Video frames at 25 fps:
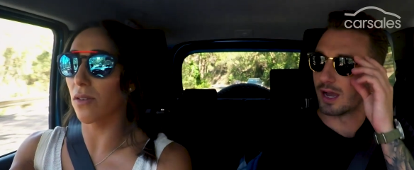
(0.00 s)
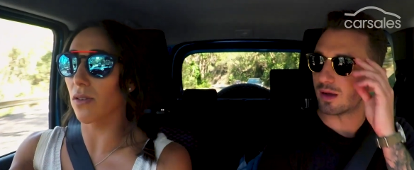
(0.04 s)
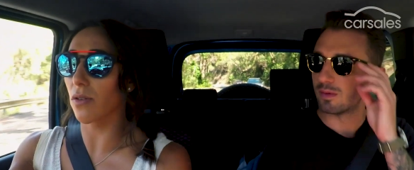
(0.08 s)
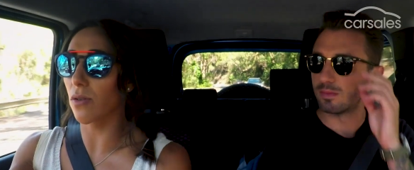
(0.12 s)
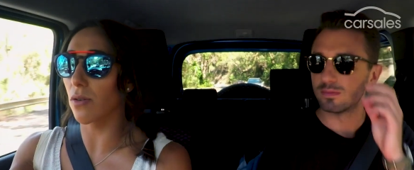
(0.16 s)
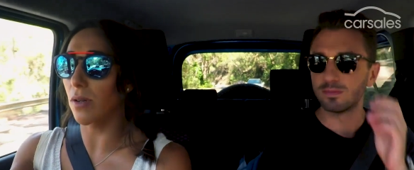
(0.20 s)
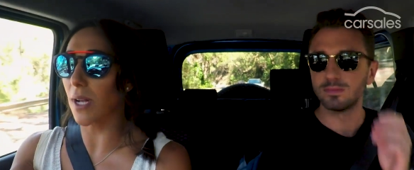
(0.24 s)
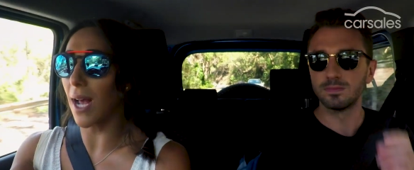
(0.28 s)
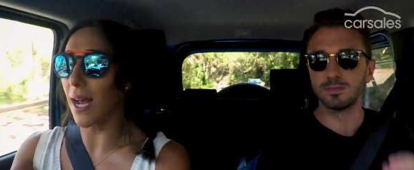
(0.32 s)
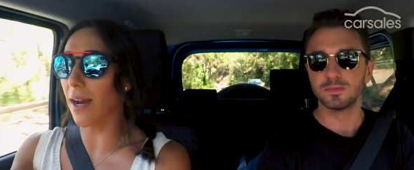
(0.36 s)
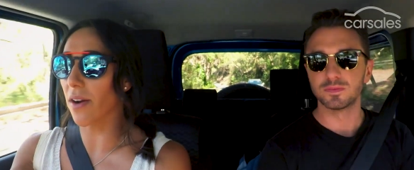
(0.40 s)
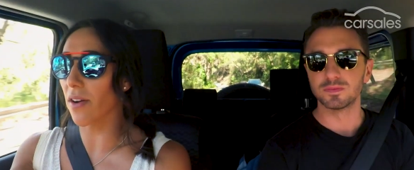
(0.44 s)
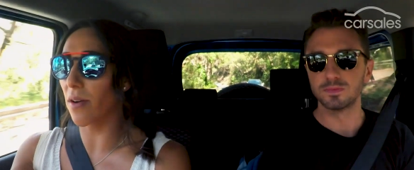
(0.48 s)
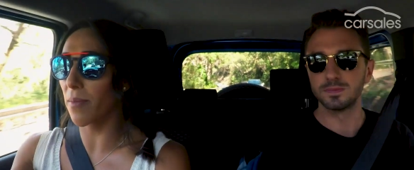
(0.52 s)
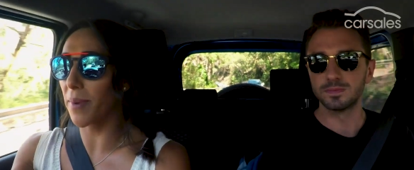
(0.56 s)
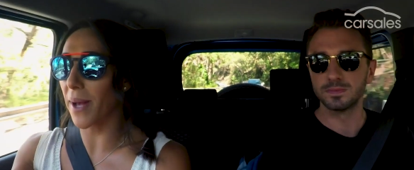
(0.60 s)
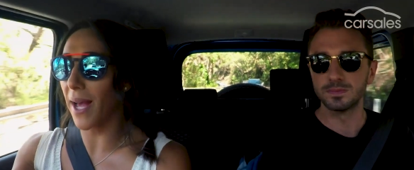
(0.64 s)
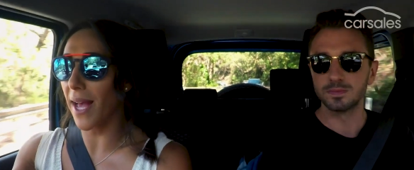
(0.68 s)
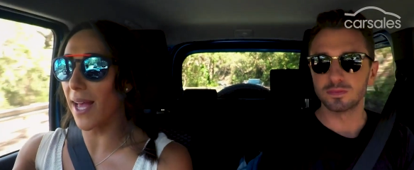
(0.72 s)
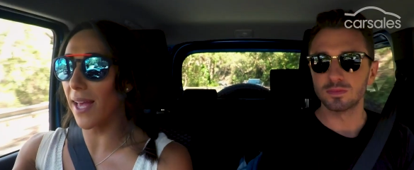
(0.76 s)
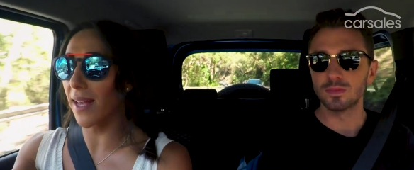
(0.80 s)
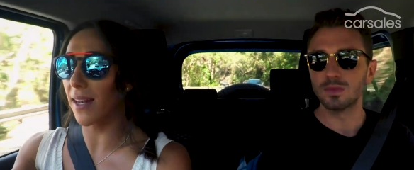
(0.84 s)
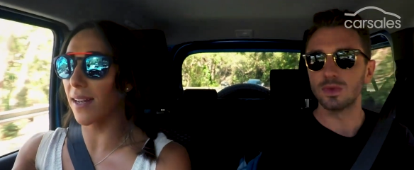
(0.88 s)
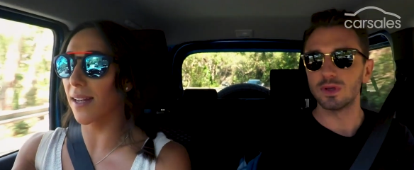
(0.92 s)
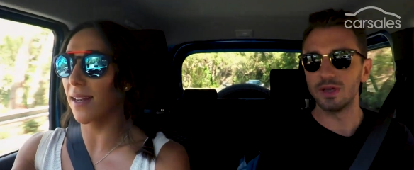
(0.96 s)
Speaker 1: yep. was a good
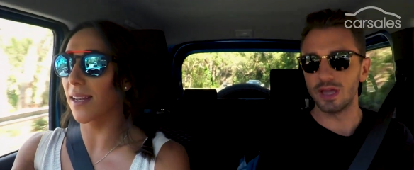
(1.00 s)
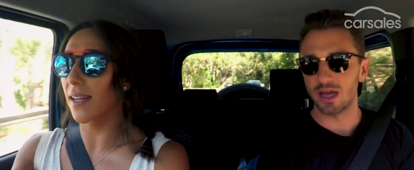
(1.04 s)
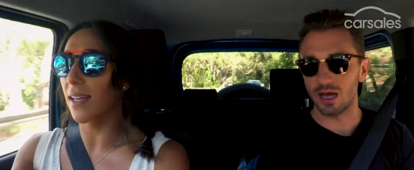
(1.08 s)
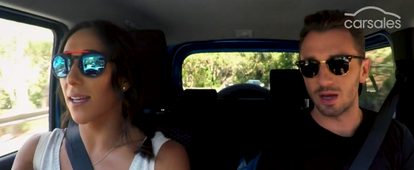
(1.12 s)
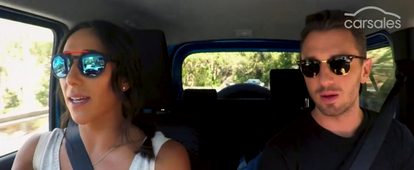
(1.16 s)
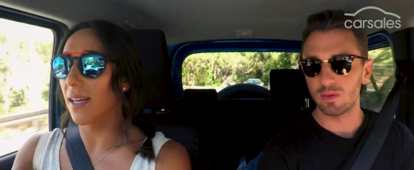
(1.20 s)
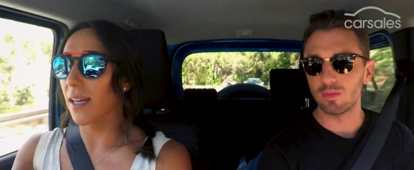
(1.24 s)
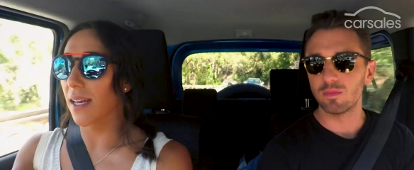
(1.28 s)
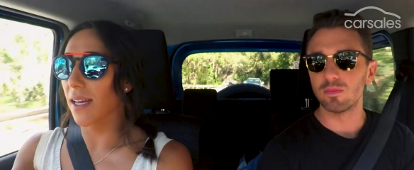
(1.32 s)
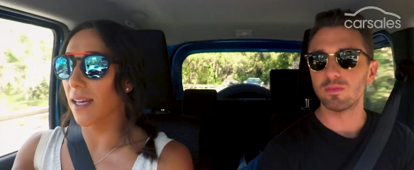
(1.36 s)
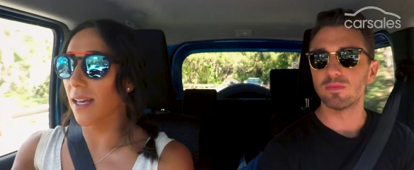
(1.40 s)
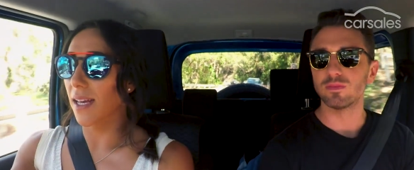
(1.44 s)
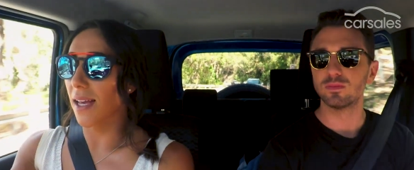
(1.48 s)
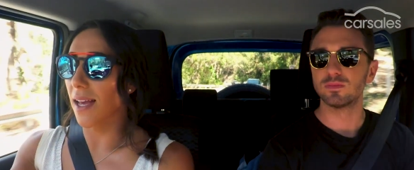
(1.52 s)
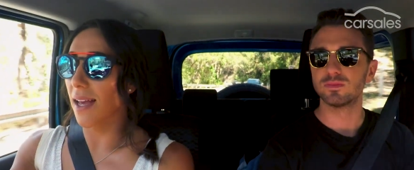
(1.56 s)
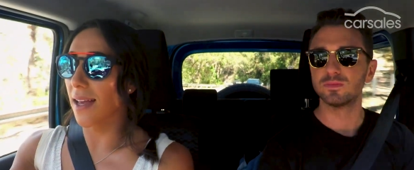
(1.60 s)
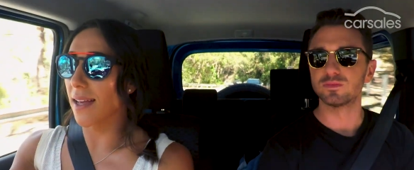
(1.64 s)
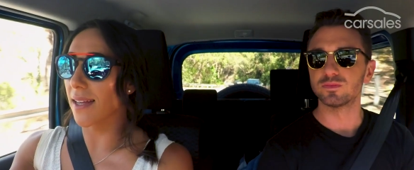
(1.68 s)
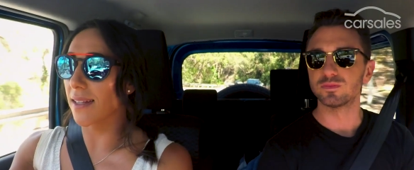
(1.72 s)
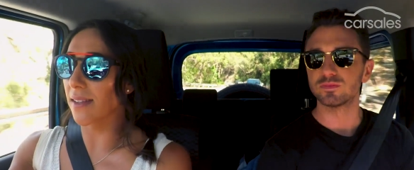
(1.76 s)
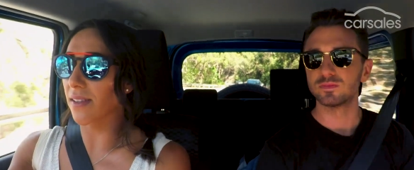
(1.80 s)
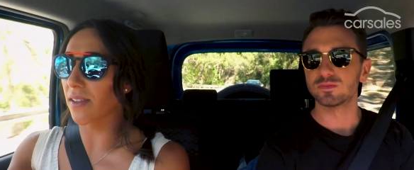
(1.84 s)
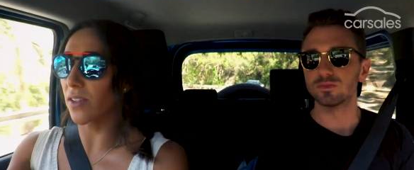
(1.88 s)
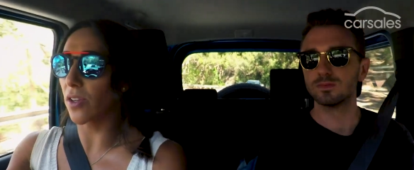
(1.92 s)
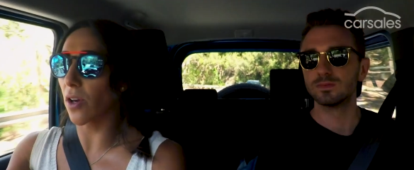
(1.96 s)
acrobat. Yeah
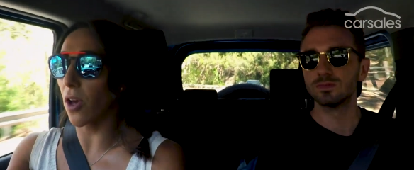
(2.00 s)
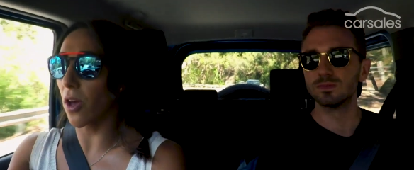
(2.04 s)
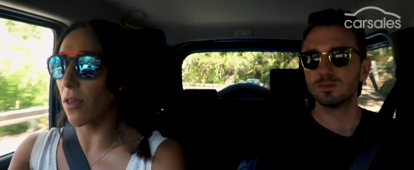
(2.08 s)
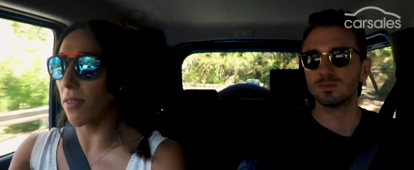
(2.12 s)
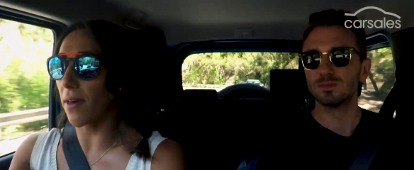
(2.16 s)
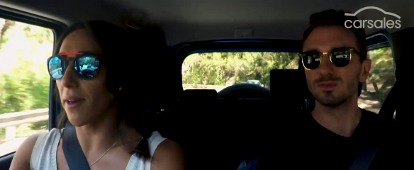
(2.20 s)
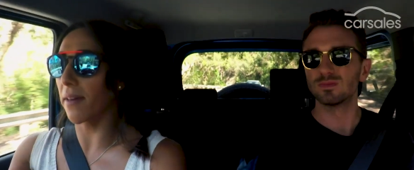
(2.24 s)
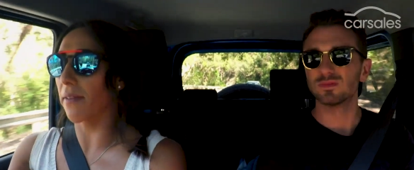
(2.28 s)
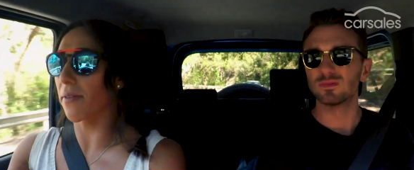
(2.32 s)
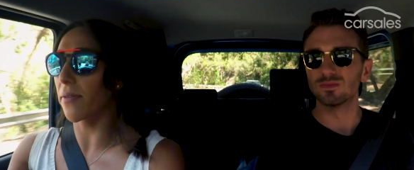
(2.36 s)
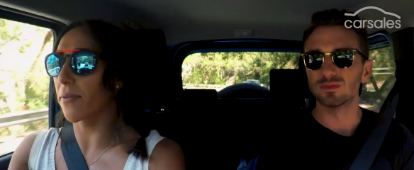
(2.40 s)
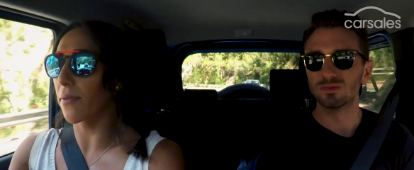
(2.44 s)
and so they